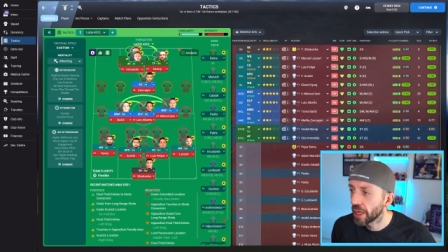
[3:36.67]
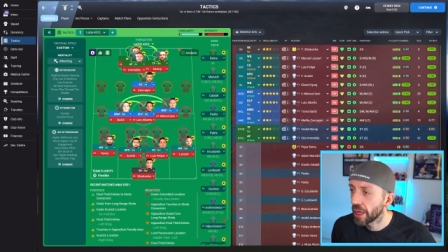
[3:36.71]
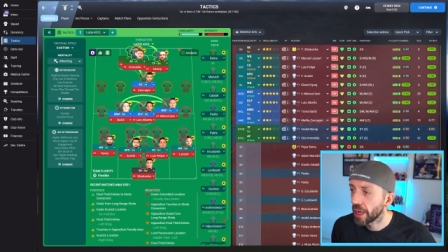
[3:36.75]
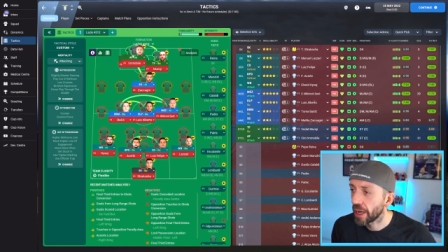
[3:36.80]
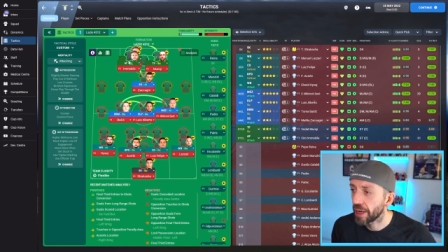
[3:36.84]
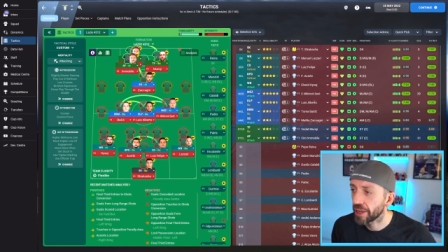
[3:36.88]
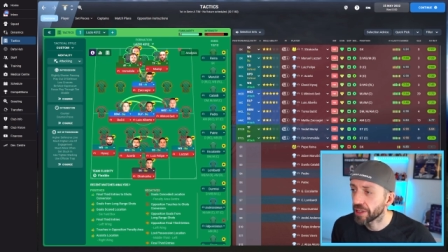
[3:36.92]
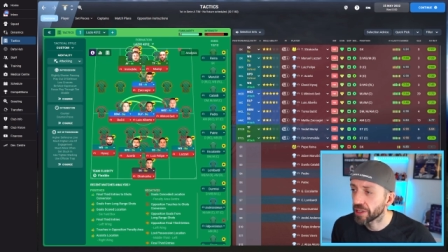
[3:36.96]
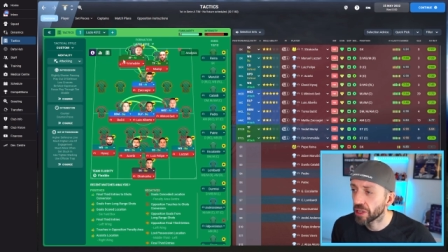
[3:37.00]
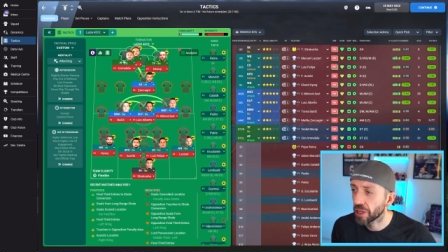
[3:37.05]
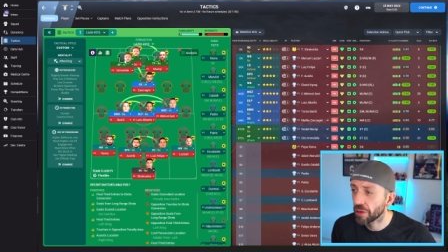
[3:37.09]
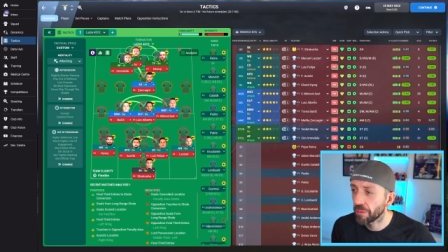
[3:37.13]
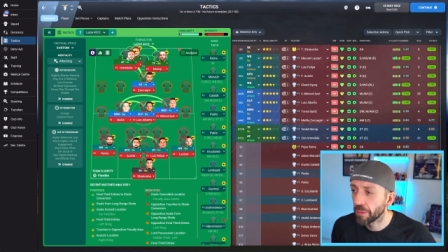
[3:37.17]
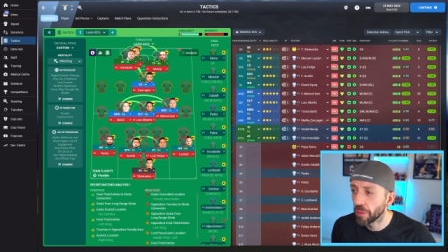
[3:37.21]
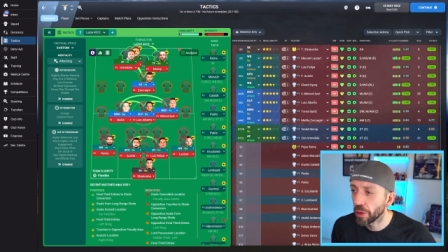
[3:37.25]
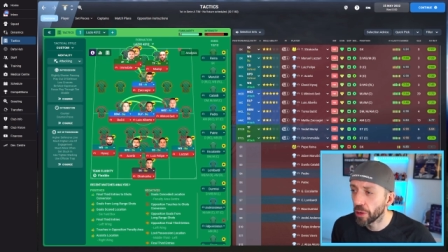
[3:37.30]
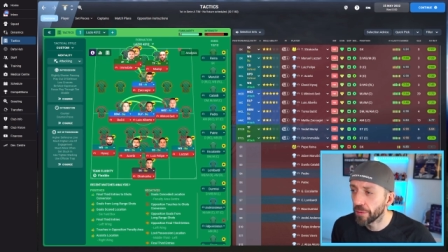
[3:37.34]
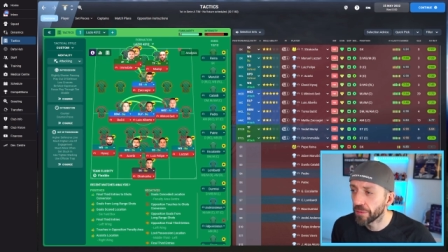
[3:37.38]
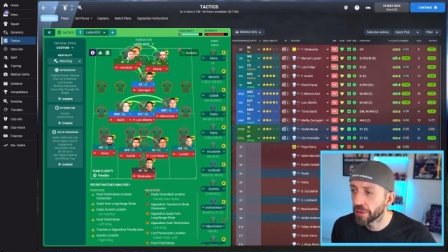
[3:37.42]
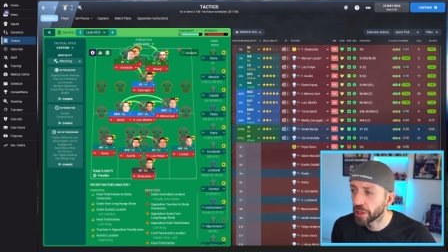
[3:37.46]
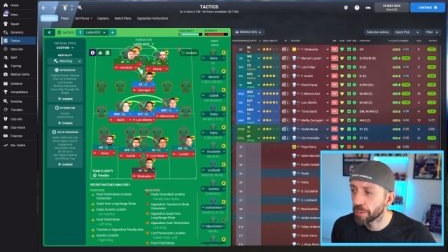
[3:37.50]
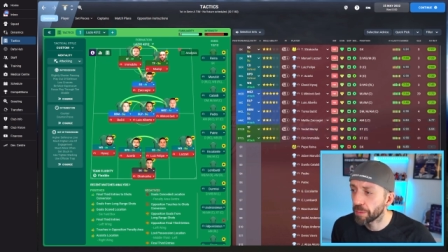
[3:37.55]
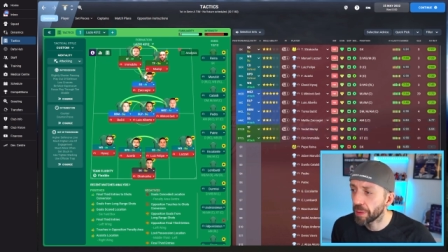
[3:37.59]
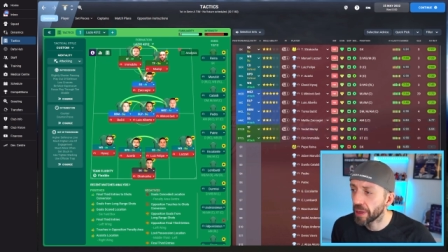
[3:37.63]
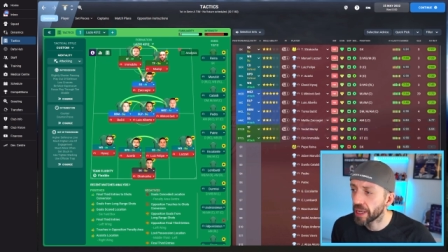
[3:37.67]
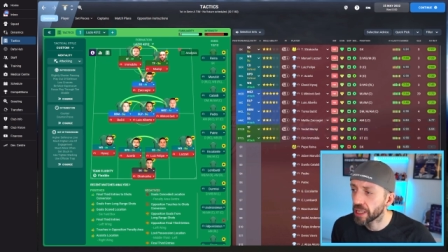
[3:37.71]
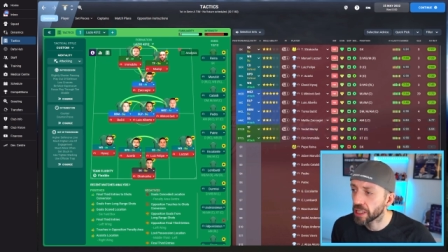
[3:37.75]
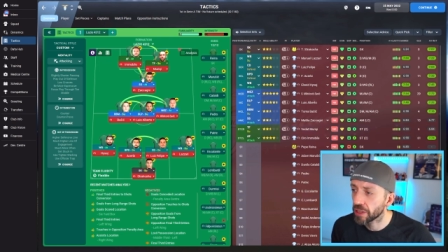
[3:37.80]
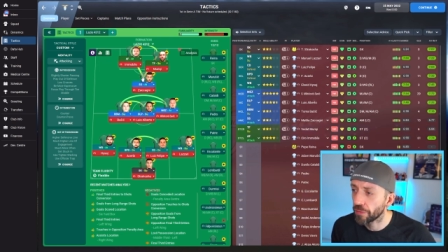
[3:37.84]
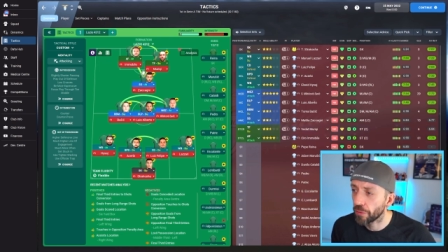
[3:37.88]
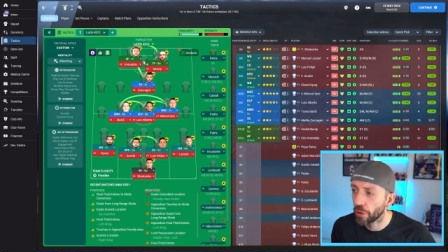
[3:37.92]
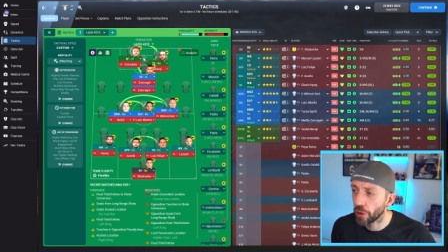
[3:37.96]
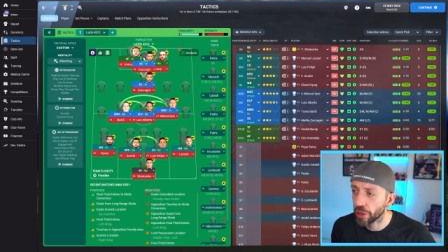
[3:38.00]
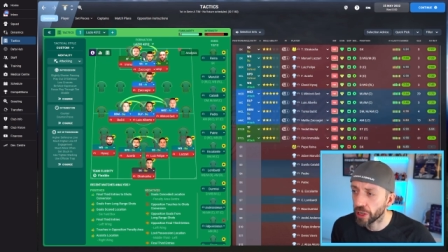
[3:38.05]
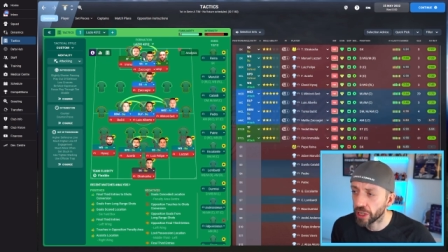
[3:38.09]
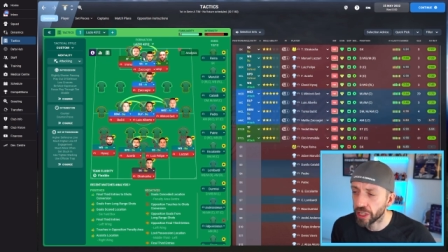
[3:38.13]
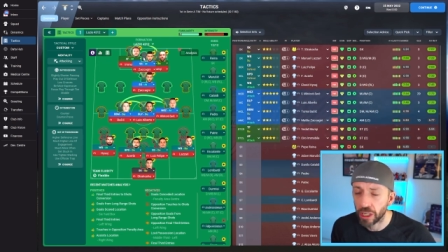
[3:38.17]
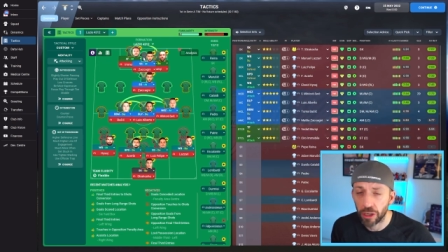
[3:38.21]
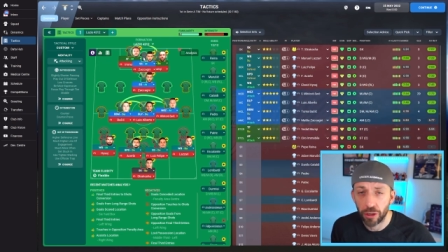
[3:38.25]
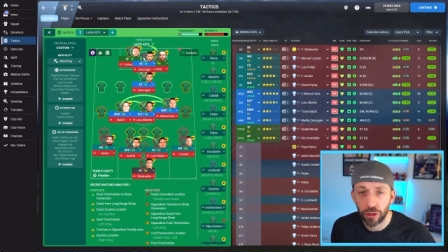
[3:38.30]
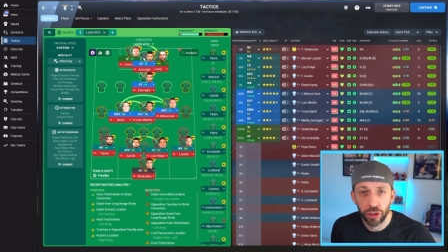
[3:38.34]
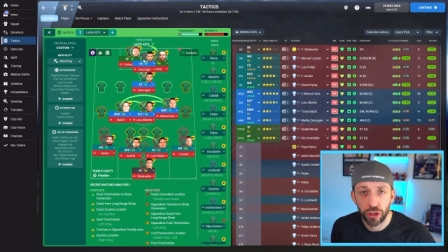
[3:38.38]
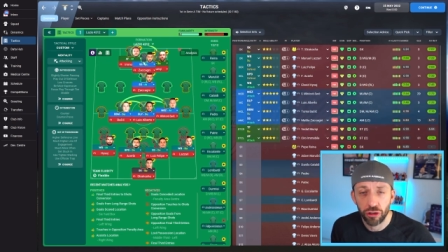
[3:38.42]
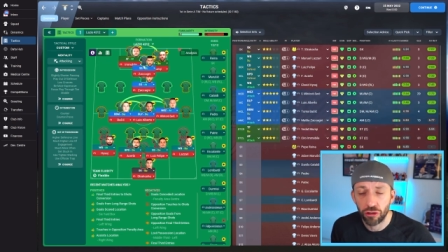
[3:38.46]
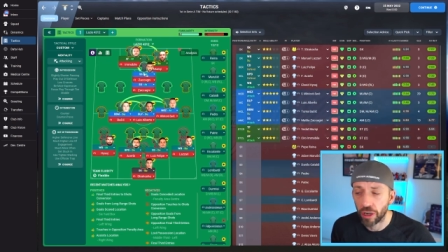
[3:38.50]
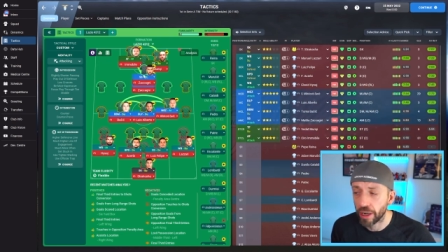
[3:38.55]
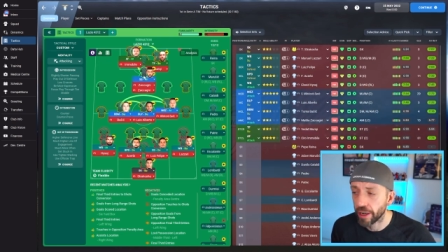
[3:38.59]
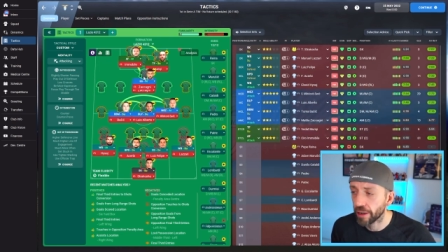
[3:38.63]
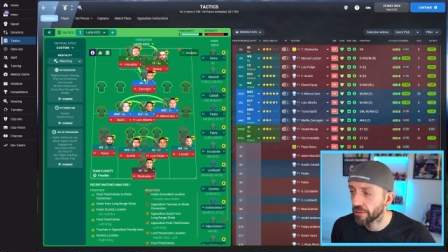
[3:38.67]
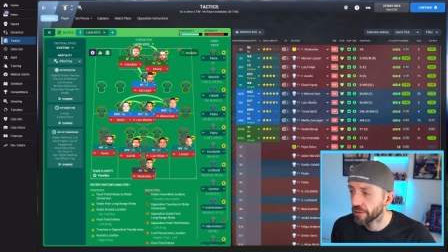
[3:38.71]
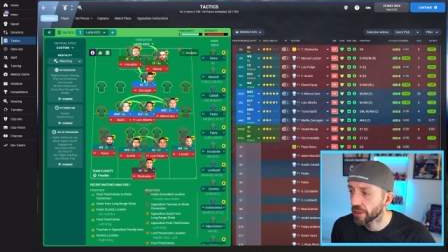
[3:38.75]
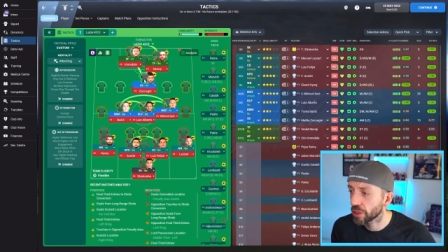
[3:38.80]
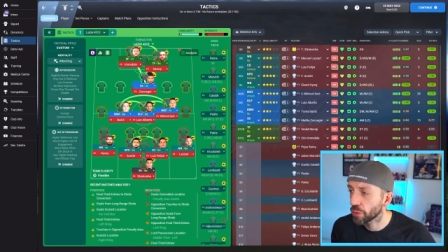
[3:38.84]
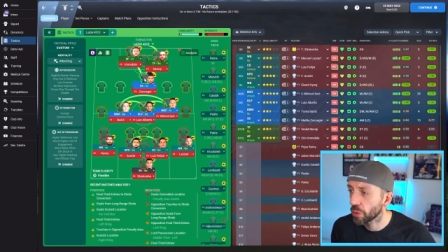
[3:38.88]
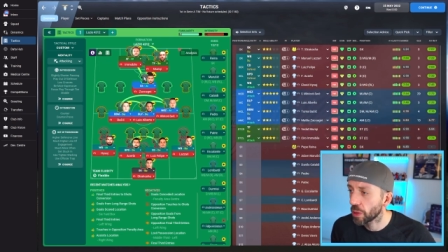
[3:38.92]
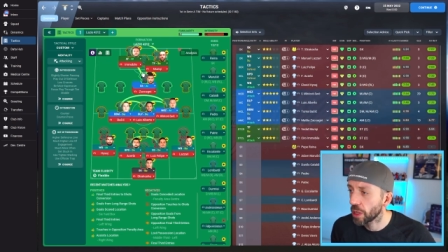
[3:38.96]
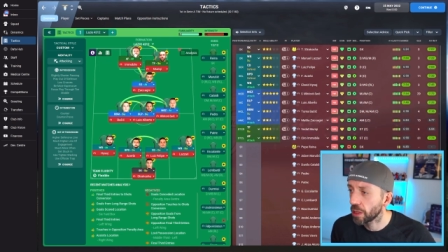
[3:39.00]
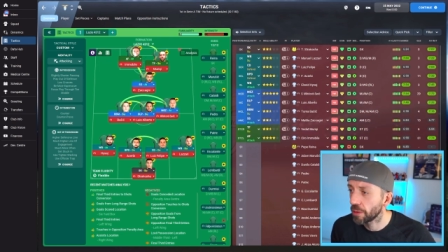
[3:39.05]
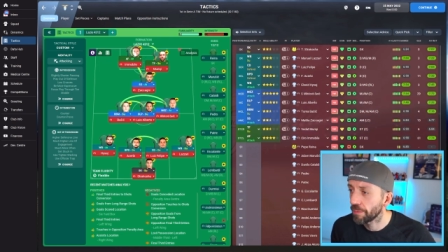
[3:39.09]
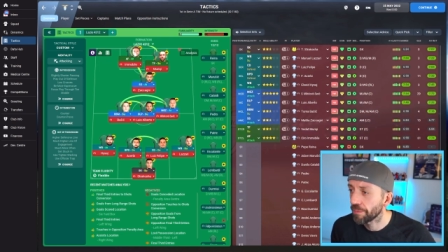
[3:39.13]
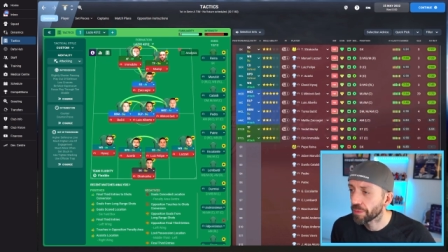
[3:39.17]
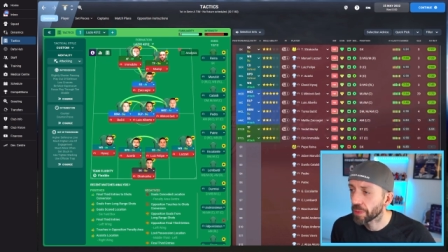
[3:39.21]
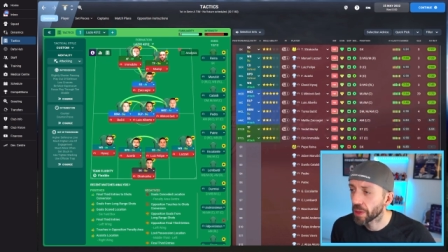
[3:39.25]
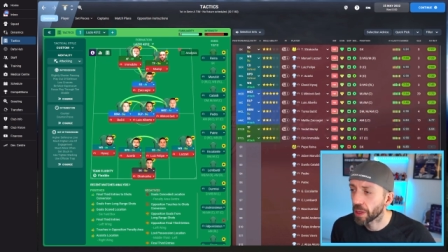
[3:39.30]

and he's going to move space for your Shadow Striker as well,